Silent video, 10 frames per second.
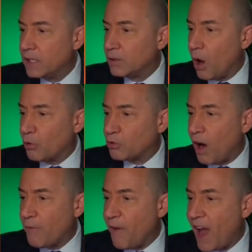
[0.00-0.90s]
the
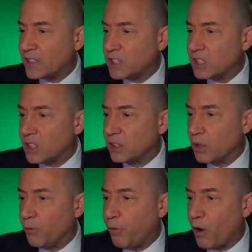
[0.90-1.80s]
trough axis a
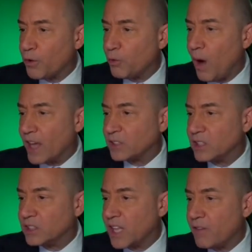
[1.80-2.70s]
little farther west,
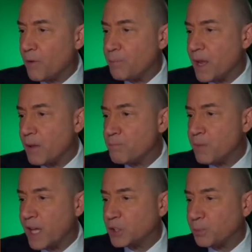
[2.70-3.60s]
instead of it being
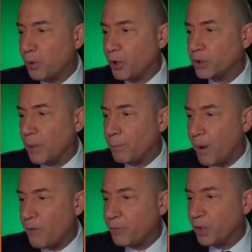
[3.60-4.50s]
Pittsburgh to
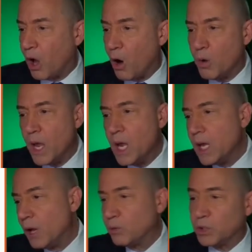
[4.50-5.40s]
Buffalo,
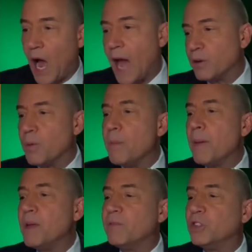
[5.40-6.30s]
it was, I don't,
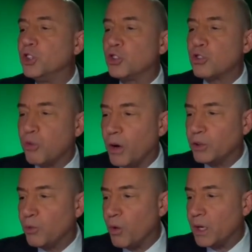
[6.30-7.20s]
maybe even
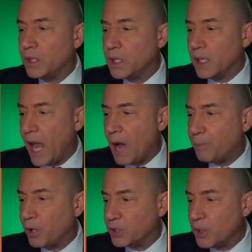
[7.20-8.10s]
Detroit toward
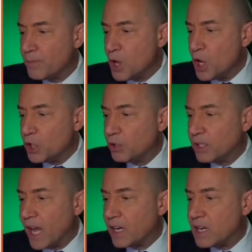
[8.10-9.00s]
Indianapolis,
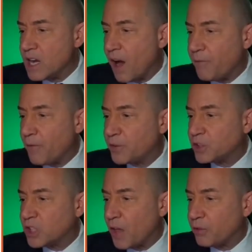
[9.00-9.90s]
you'd get enough of a
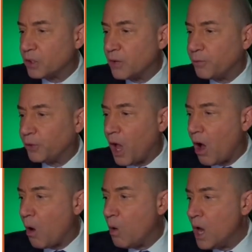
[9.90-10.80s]
southerly
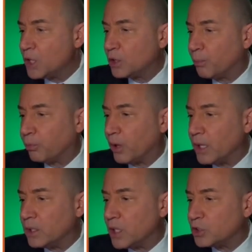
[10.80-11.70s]
flow to
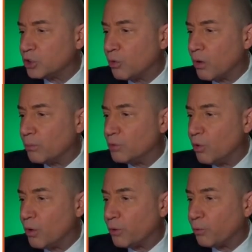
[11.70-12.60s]
bring this storm
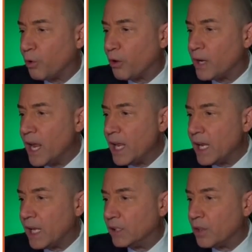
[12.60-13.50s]
northward
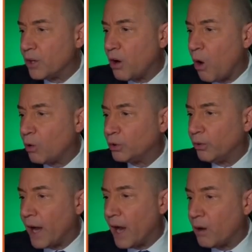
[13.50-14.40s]
into the
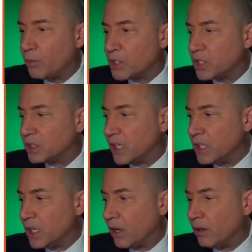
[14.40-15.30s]
colder air, which is
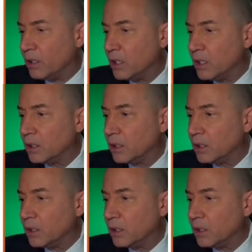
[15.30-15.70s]
in here.